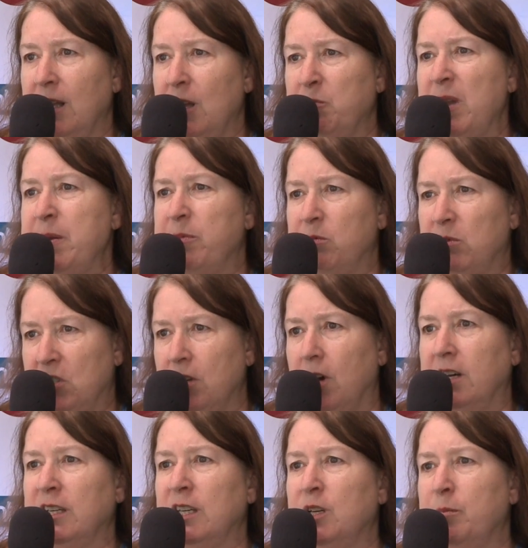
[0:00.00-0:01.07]
and people were
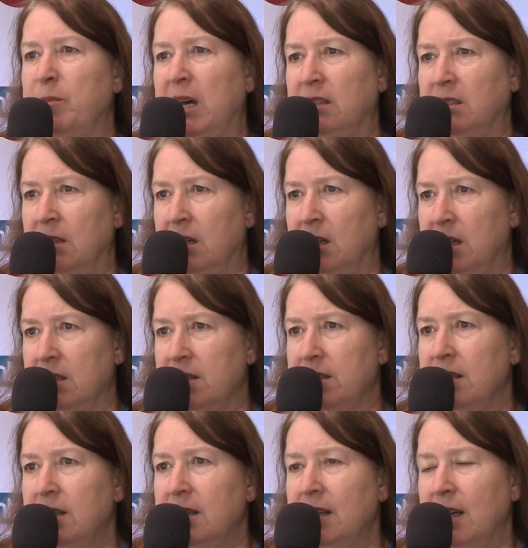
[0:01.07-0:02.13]
talking about Nantes,
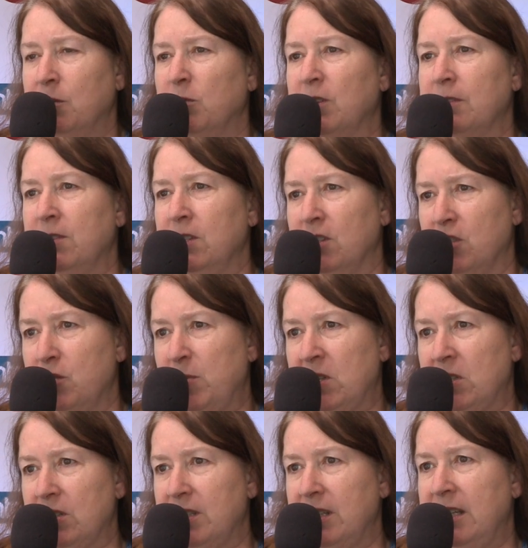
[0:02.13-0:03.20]
and one of the
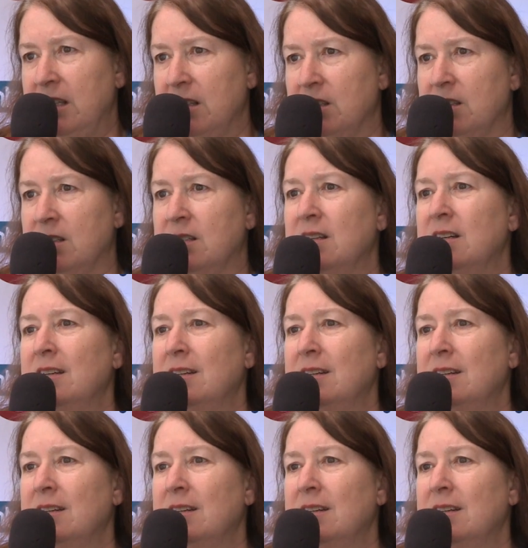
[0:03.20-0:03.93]
entrepreneurs here